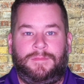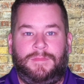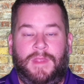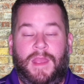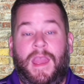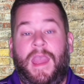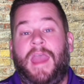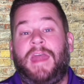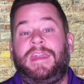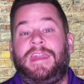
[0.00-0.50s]

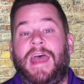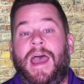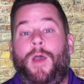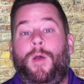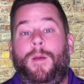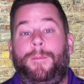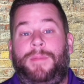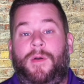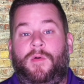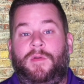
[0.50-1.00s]
And now
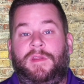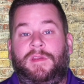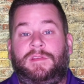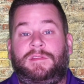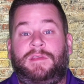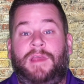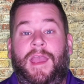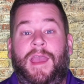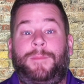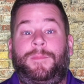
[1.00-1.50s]
a
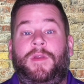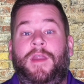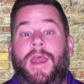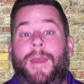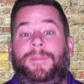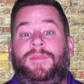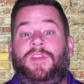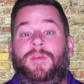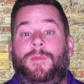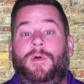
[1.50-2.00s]
bonus, and
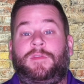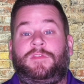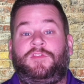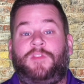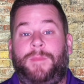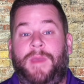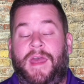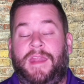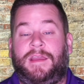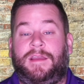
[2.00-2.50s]
perhaps the most
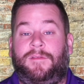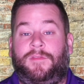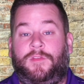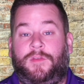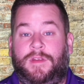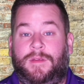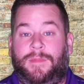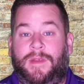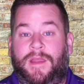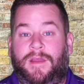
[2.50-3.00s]
dramatic of the
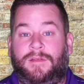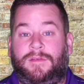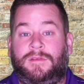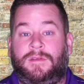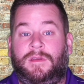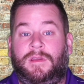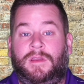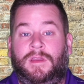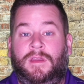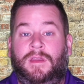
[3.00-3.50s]
rebrands.
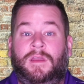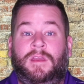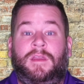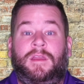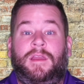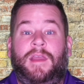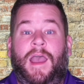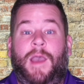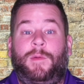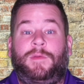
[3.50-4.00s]

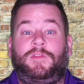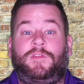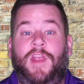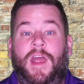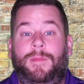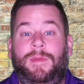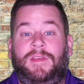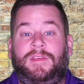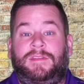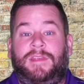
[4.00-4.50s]
I was
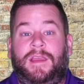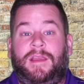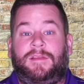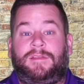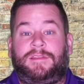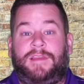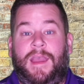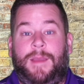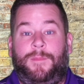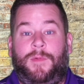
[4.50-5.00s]
grabbing Steak
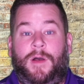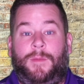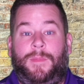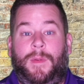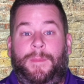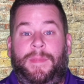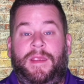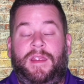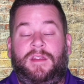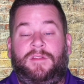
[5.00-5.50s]
Escape while
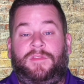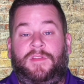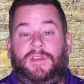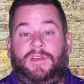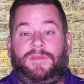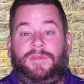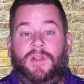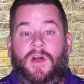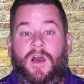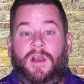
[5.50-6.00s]
preparing for
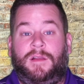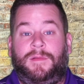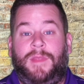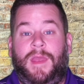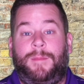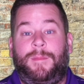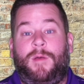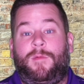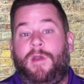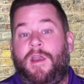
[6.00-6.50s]
this vlog,
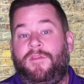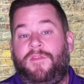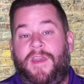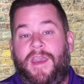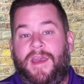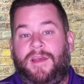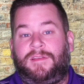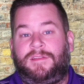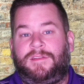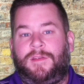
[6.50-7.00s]
and my wife
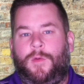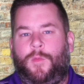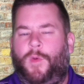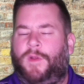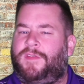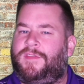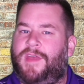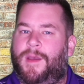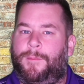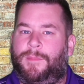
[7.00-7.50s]
asked,
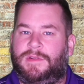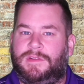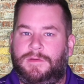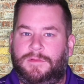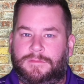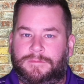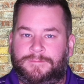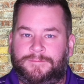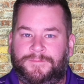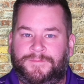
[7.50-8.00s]
"What's that
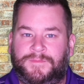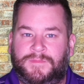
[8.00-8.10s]
balloon?"